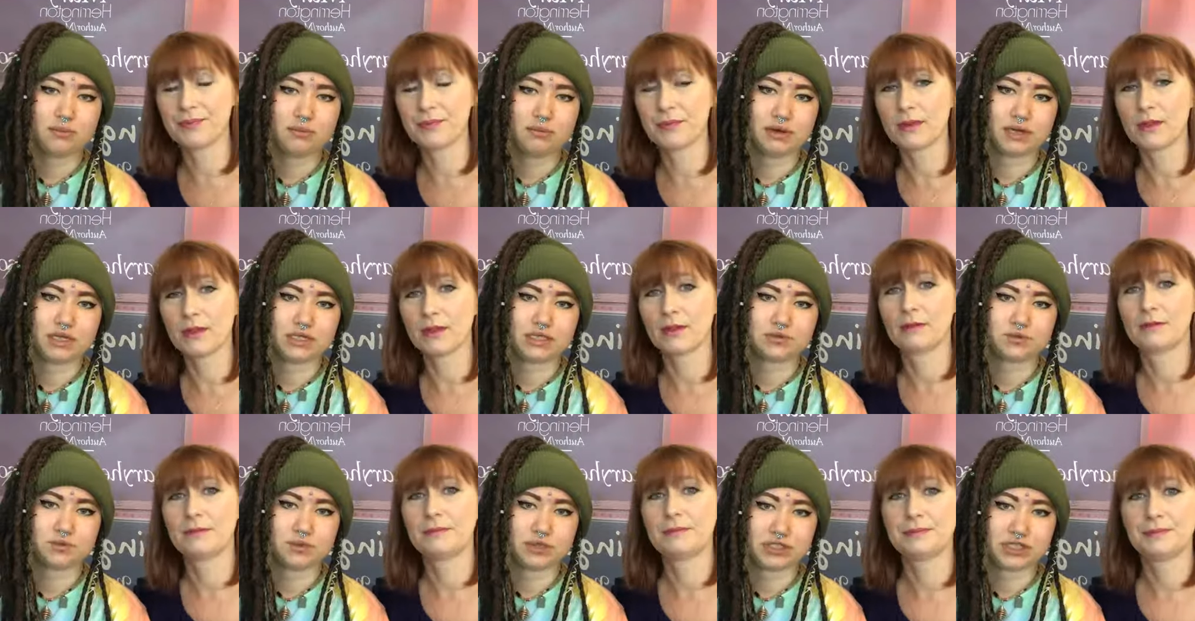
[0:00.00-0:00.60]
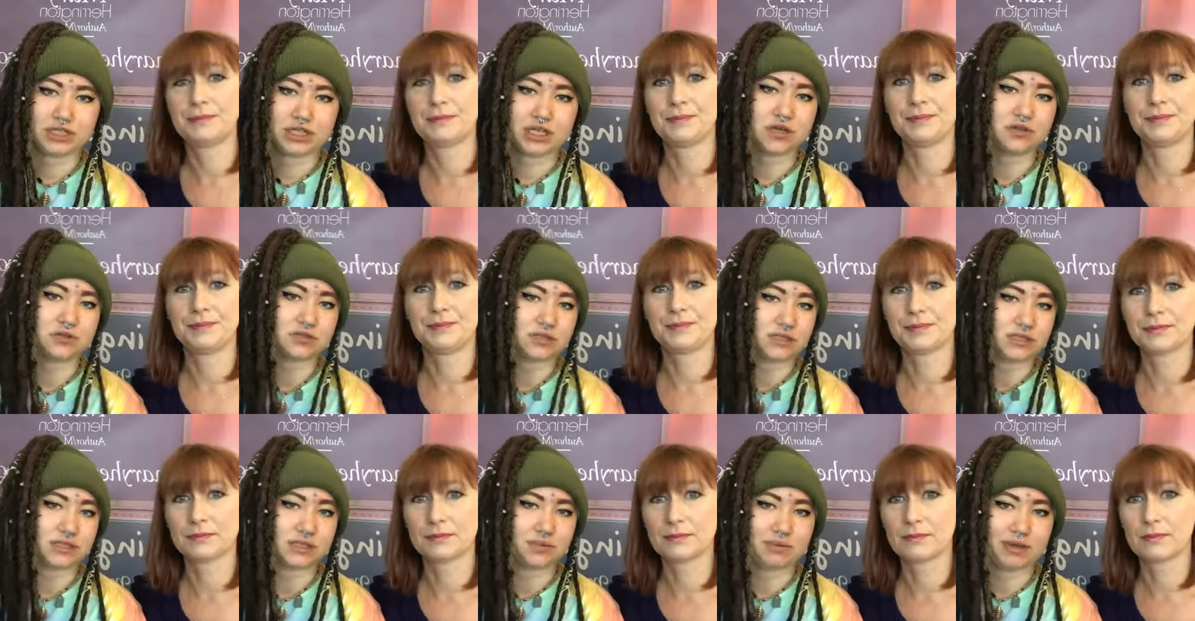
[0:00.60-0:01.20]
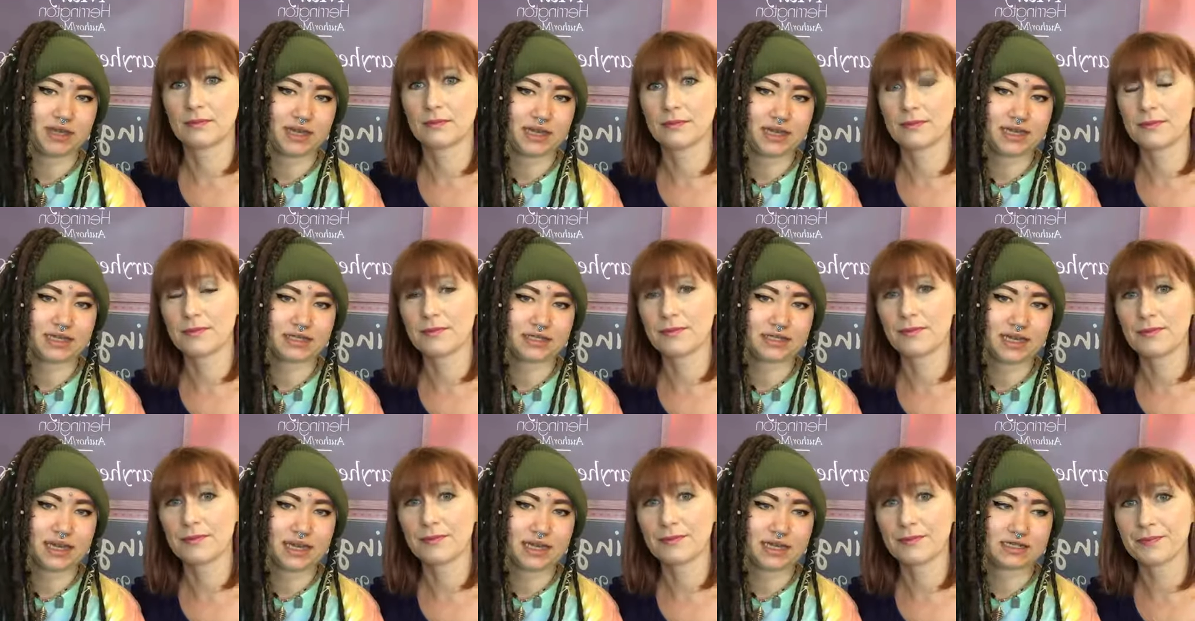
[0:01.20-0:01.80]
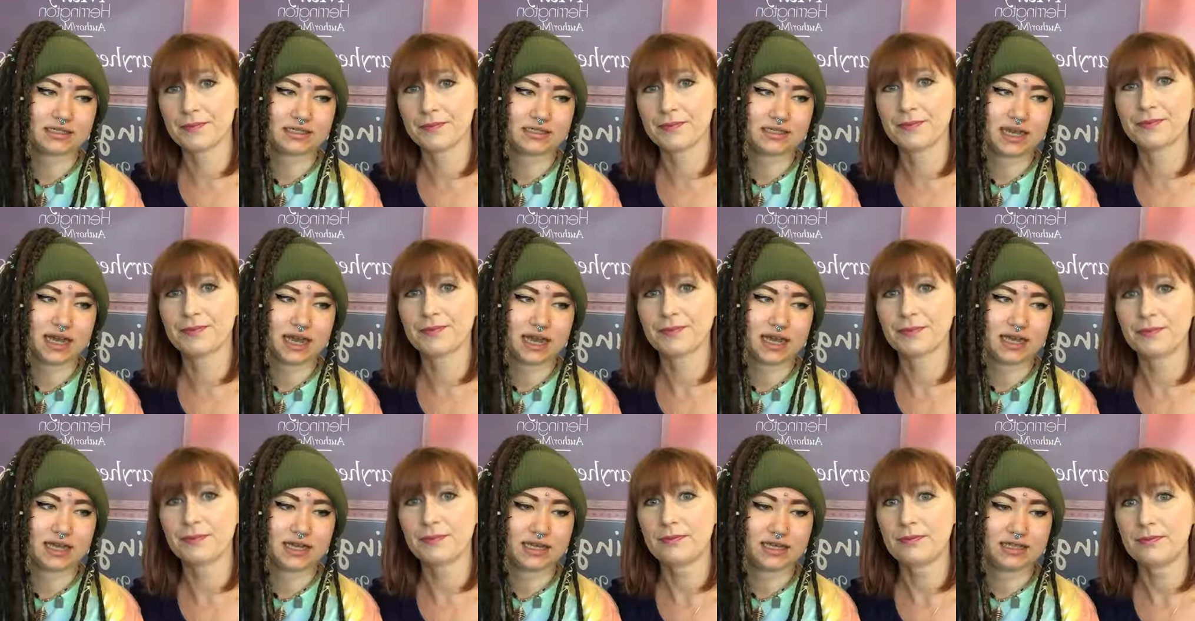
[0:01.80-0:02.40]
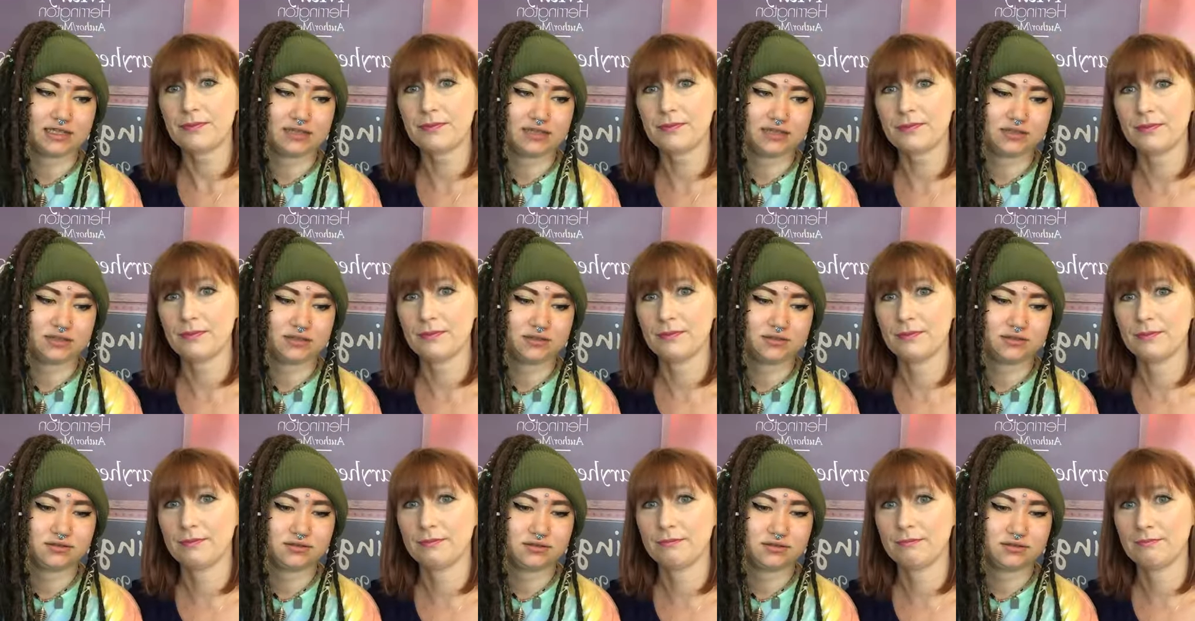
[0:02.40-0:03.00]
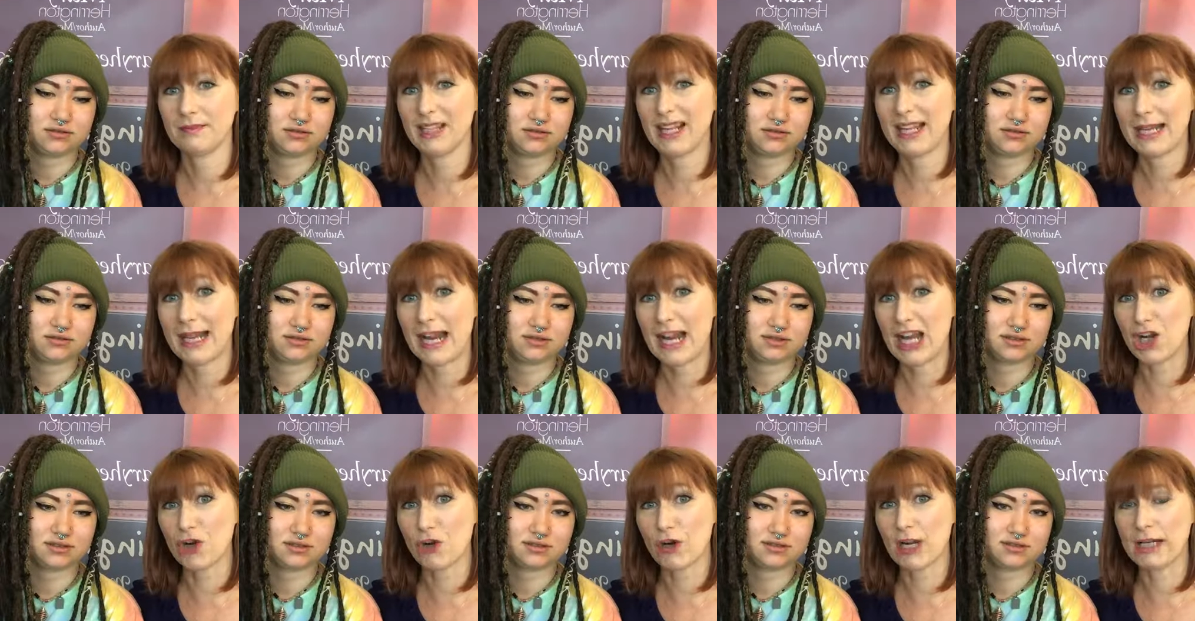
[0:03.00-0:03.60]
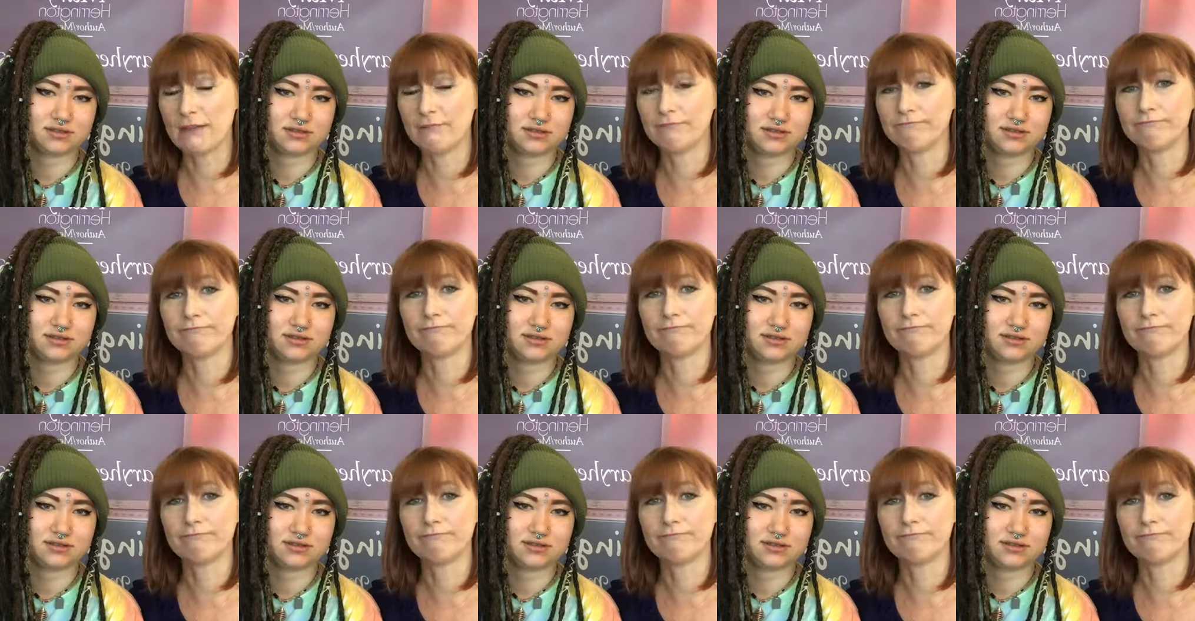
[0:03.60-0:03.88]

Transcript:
Speaker 1: But when she goes into panic attacks, I get angry.